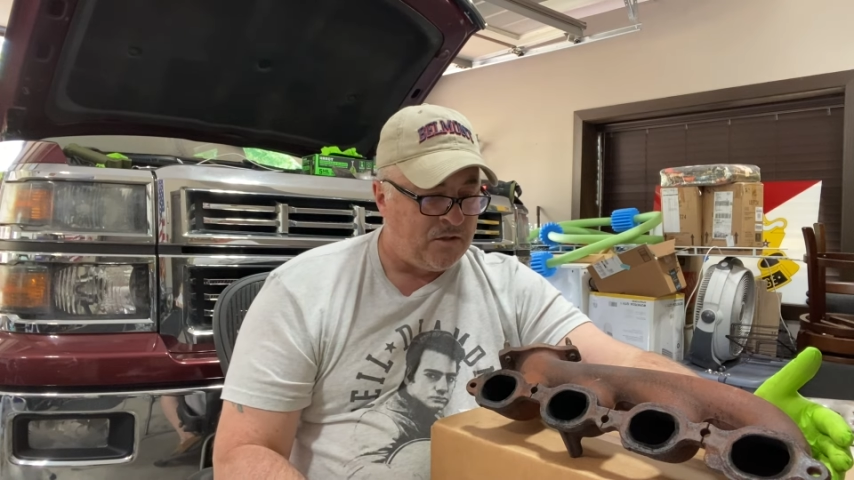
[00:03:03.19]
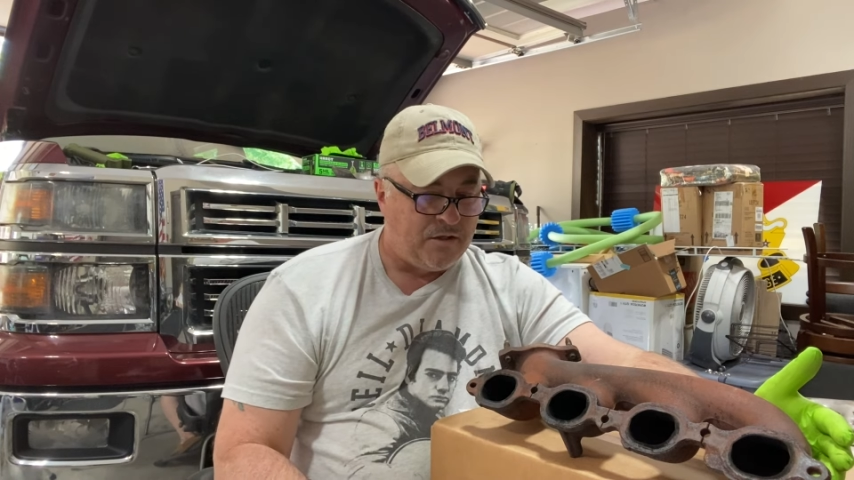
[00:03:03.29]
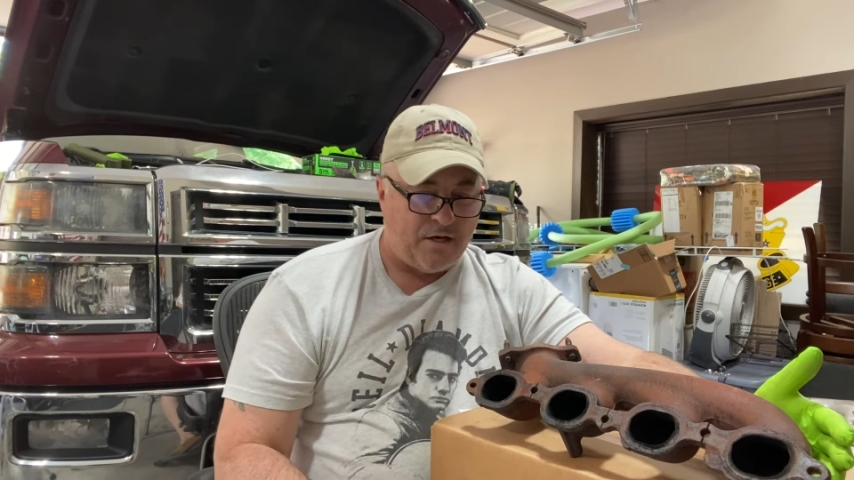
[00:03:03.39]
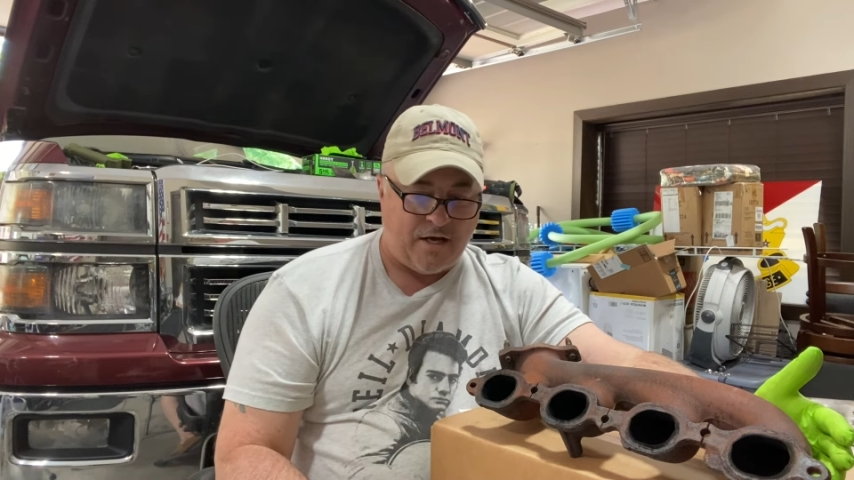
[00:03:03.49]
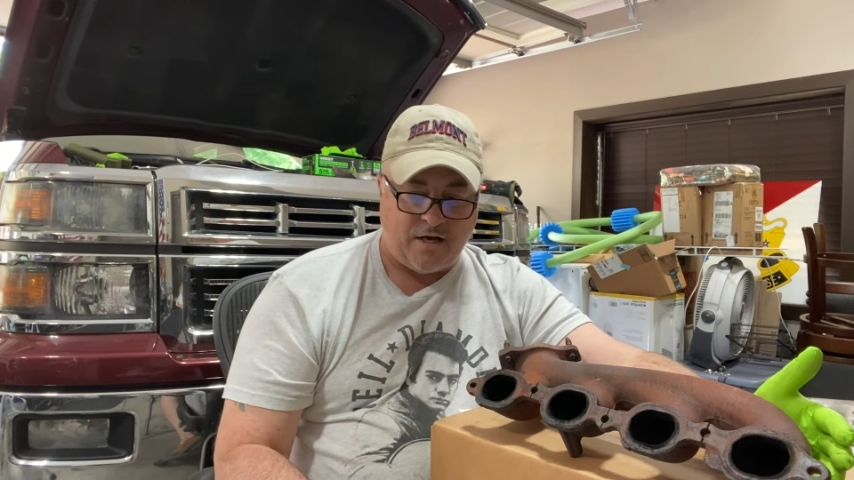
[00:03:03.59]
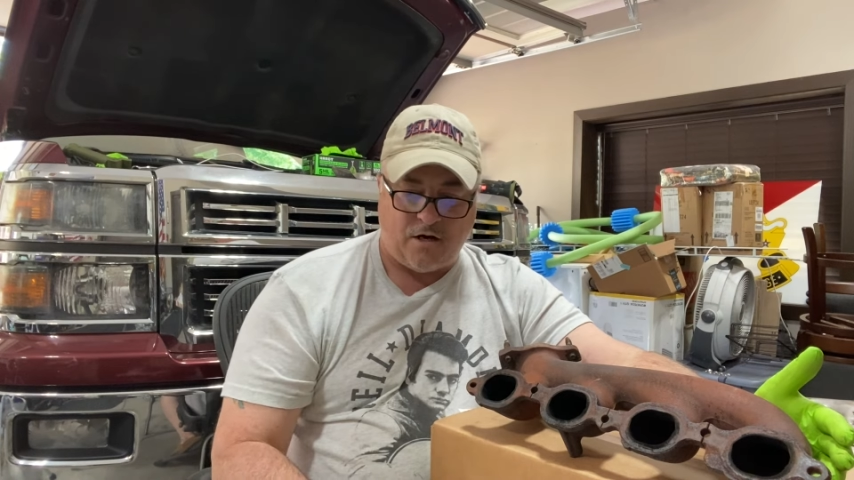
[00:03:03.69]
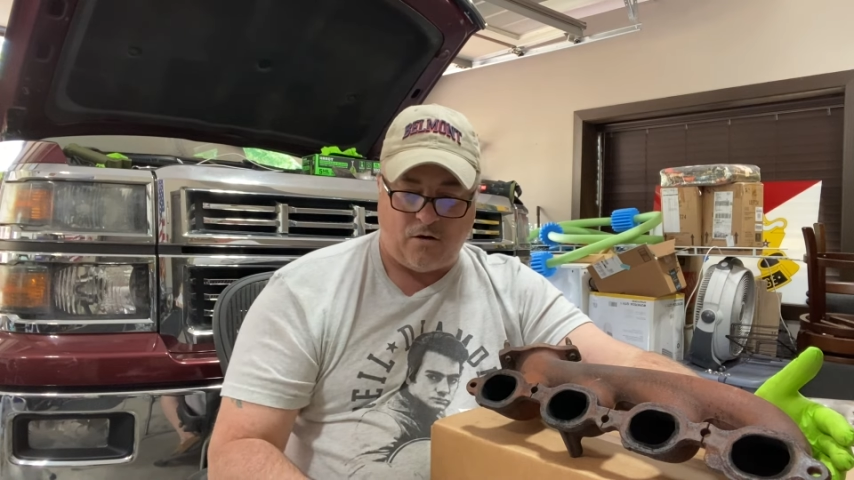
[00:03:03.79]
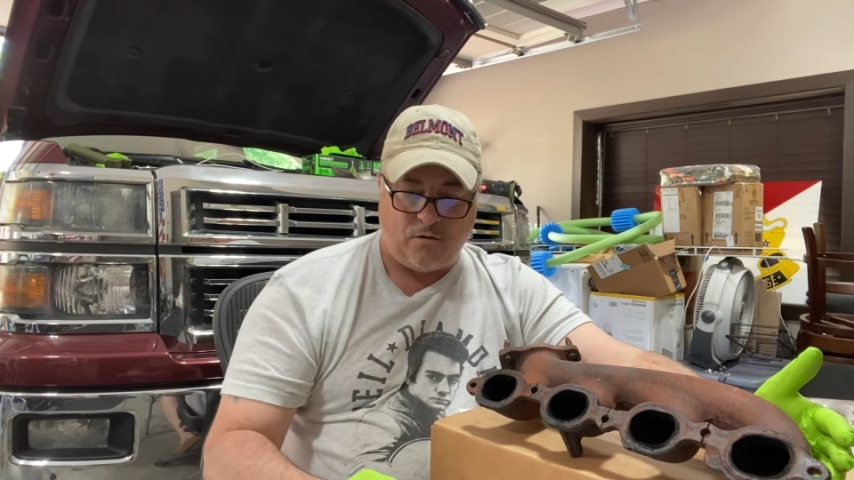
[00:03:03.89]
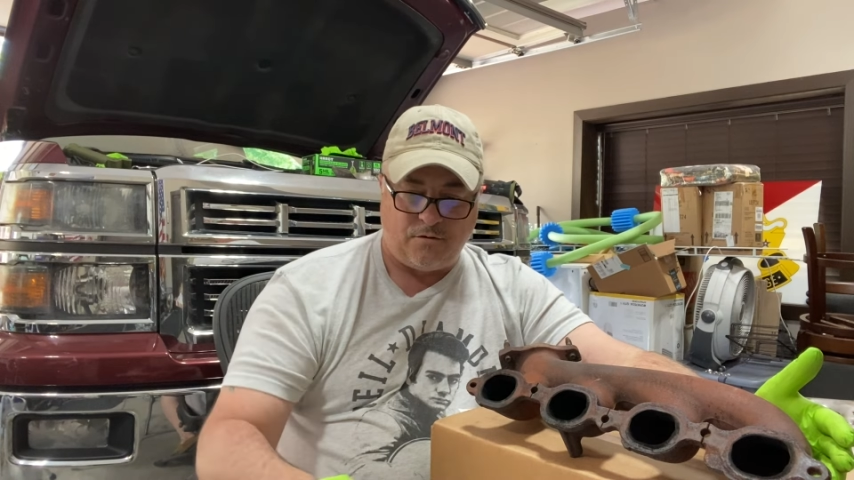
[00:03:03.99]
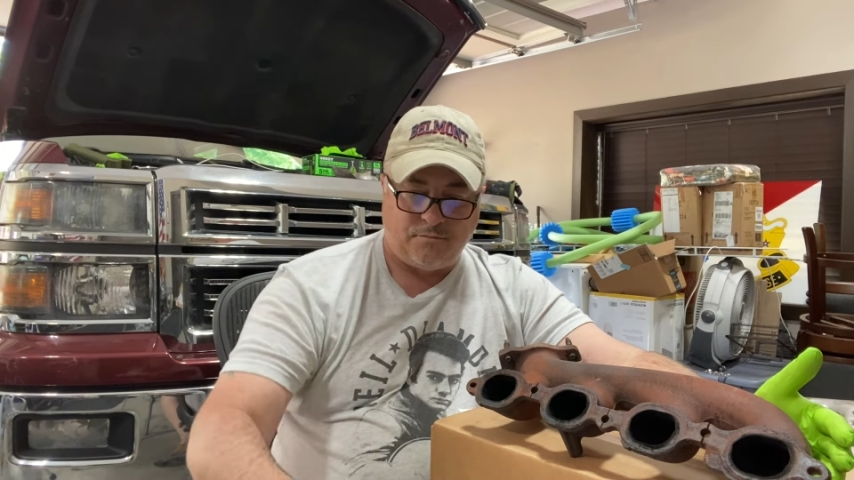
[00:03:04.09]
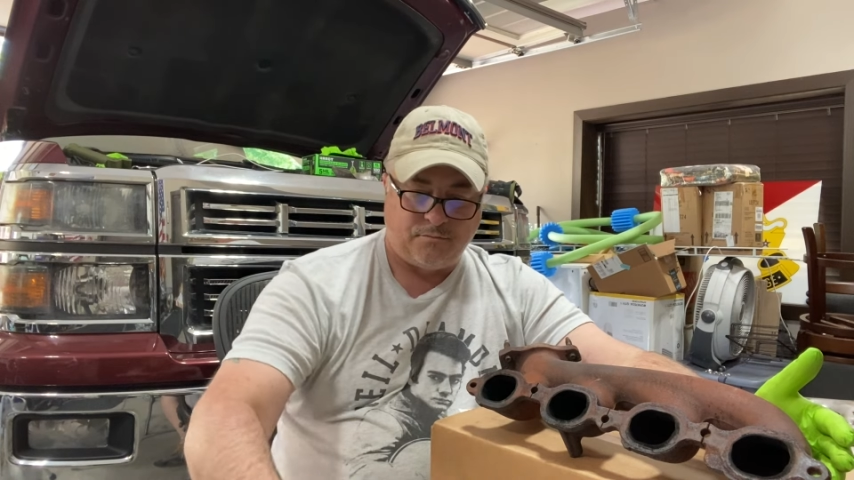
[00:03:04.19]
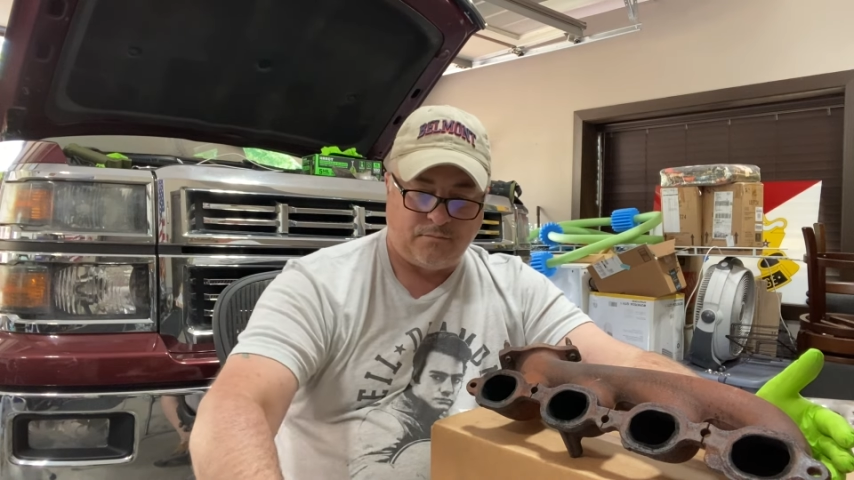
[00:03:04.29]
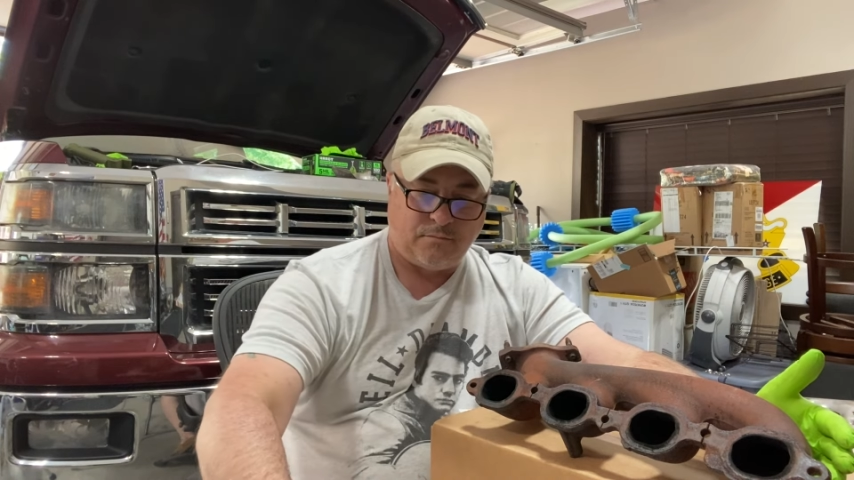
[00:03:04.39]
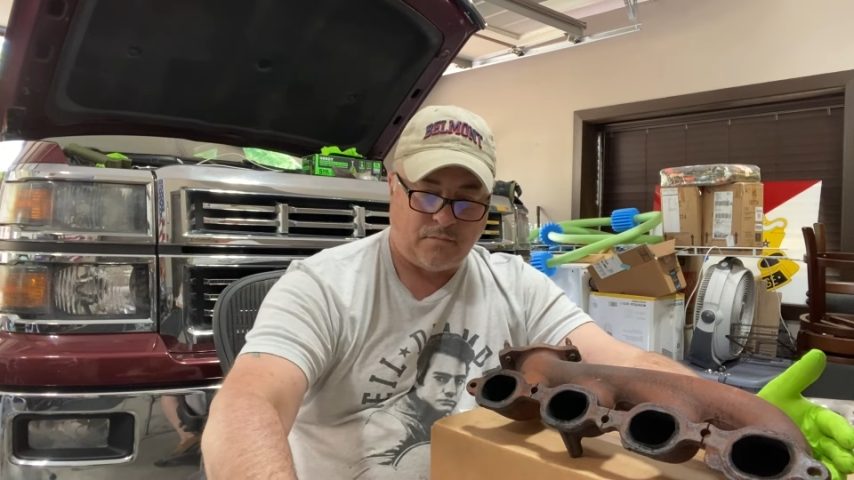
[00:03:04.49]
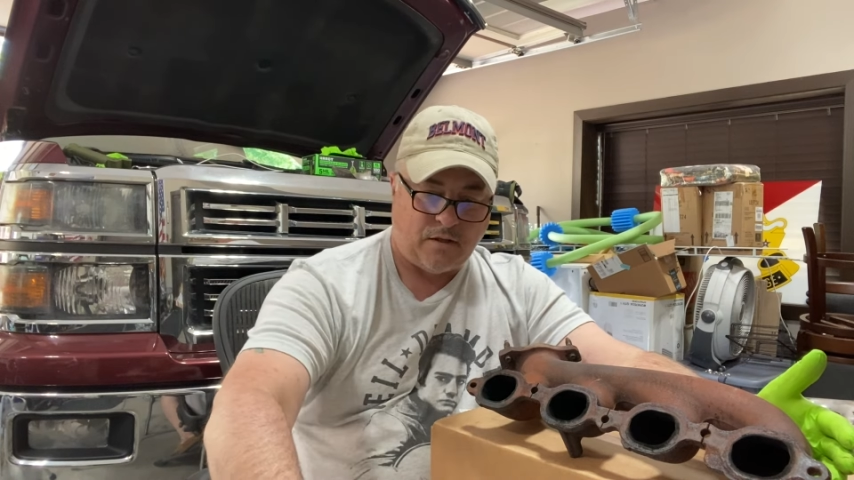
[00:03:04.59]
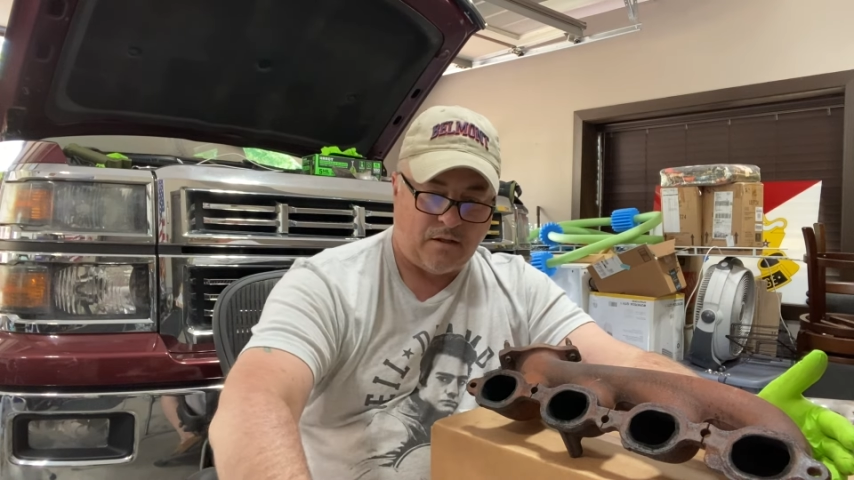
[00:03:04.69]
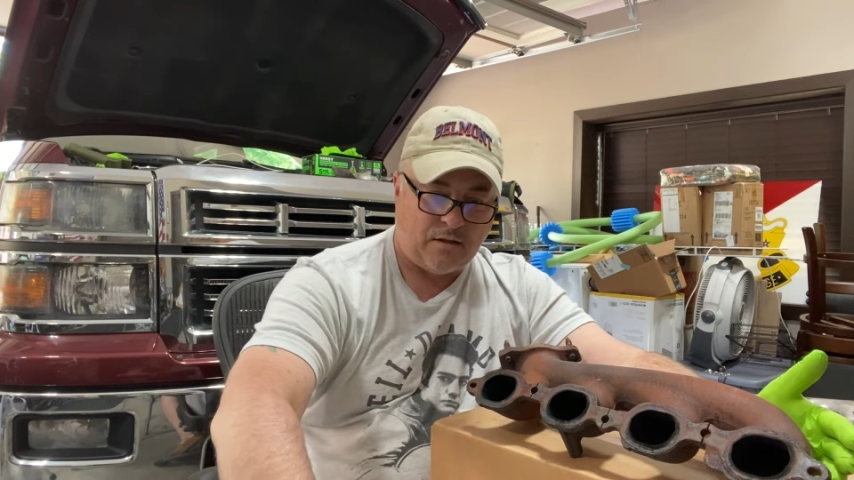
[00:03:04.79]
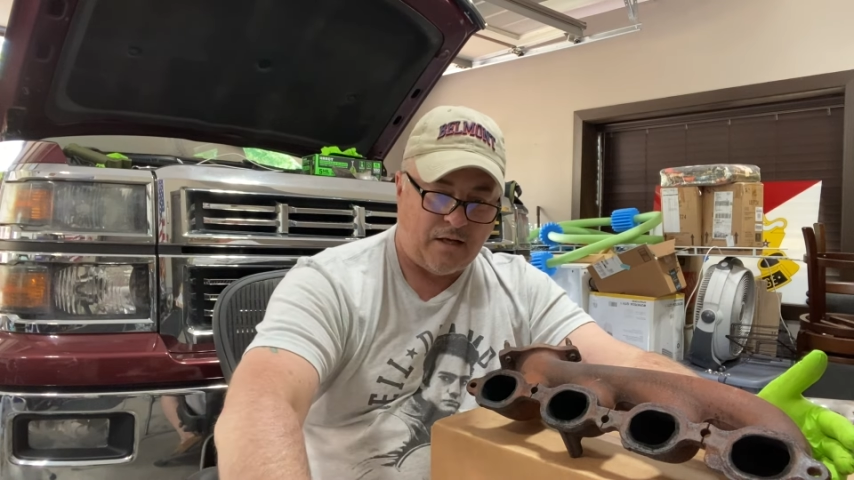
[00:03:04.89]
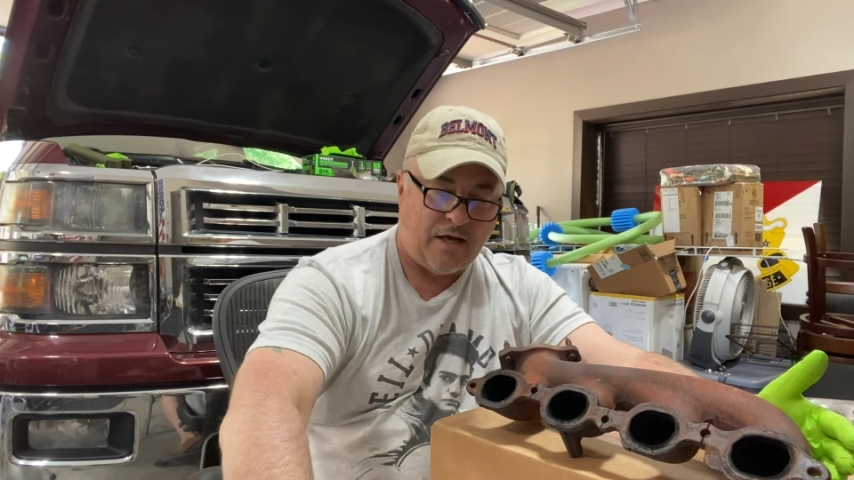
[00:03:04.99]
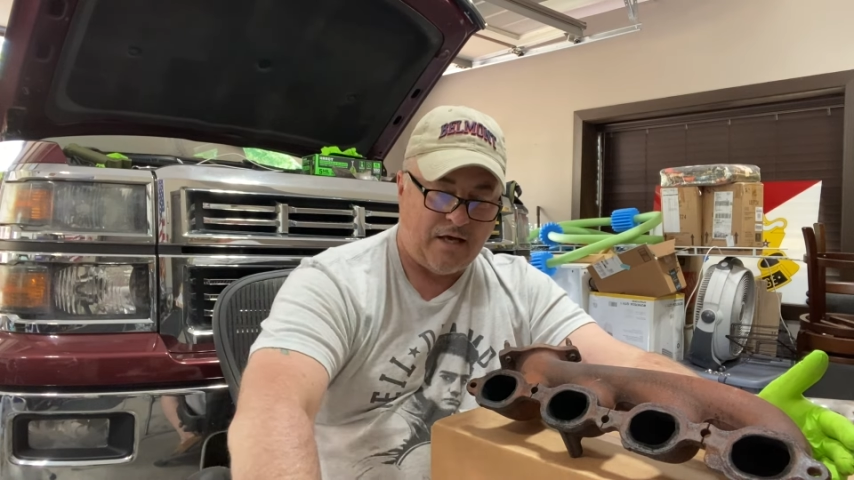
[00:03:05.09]
Now,
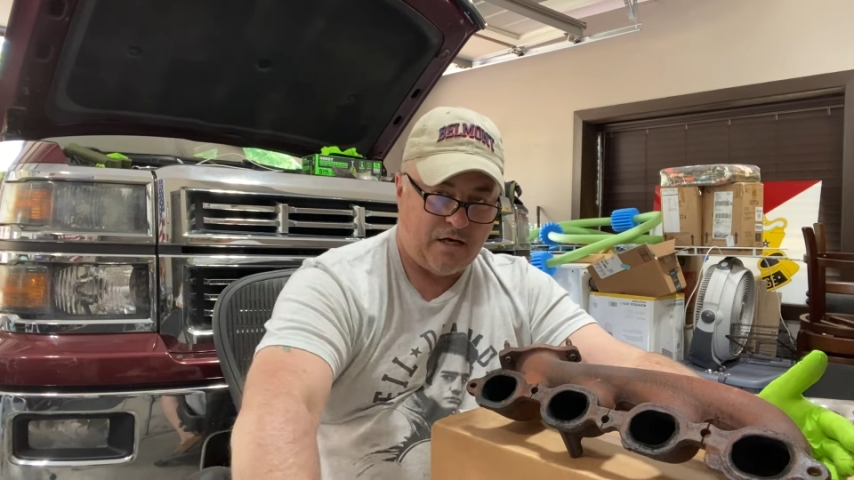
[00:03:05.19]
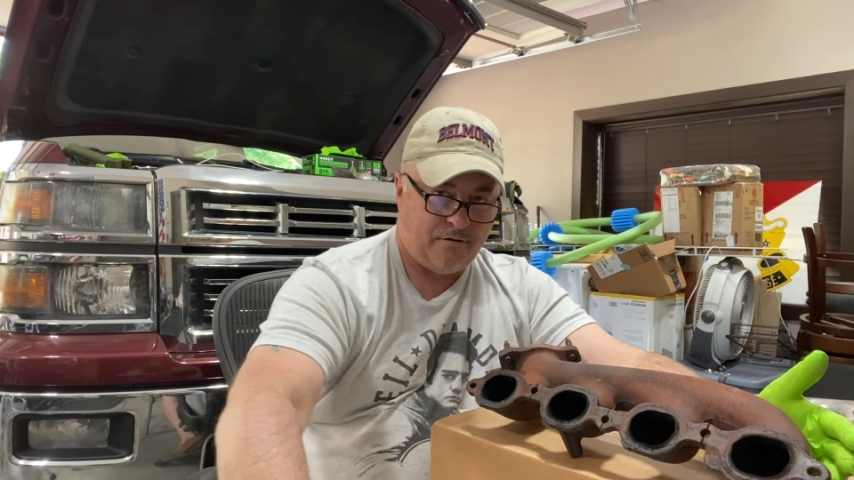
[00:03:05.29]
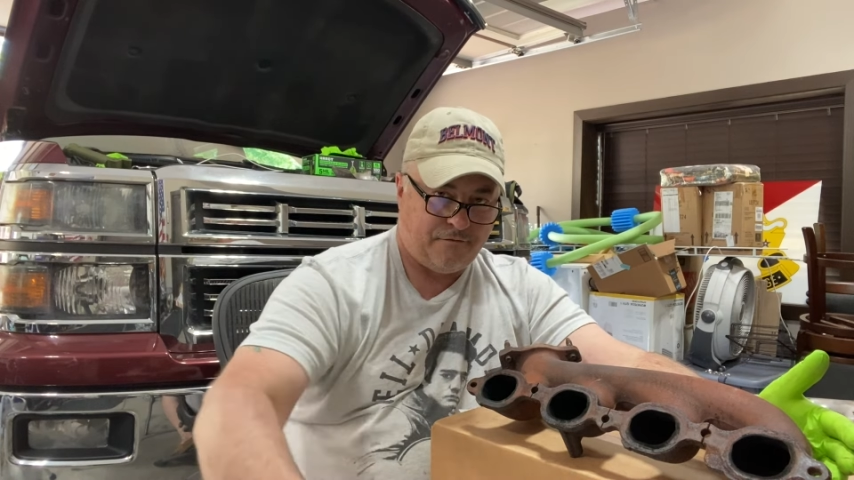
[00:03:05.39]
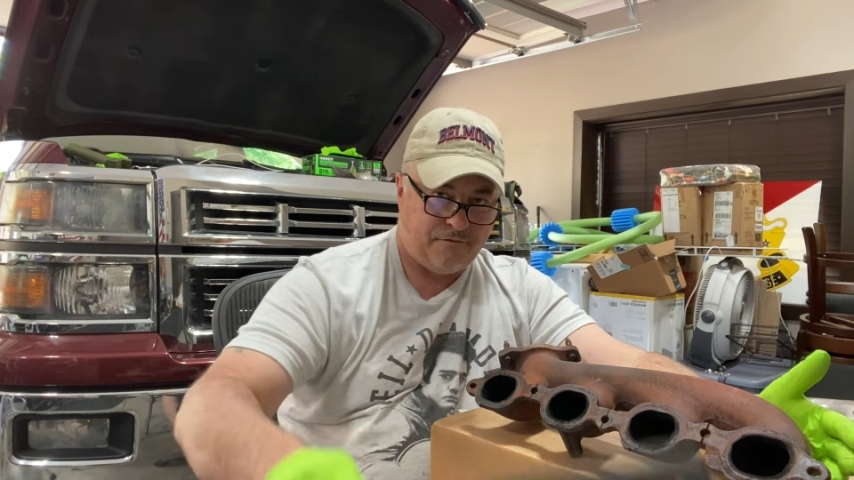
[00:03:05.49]
I have